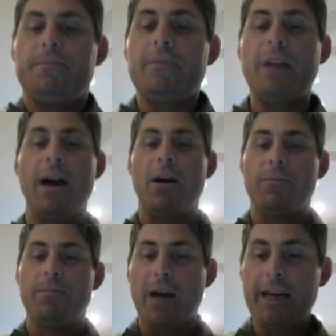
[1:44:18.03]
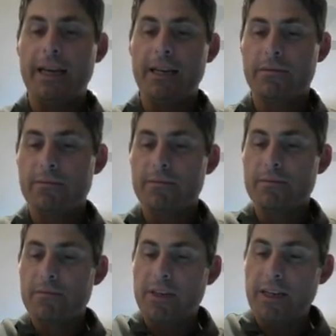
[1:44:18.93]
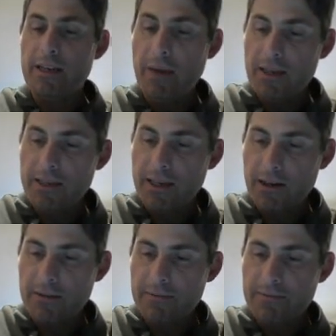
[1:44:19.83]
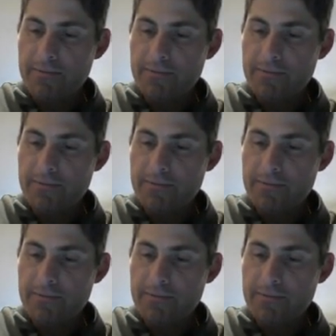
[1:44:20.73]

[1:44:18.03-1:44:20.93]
Now, I get TMS here.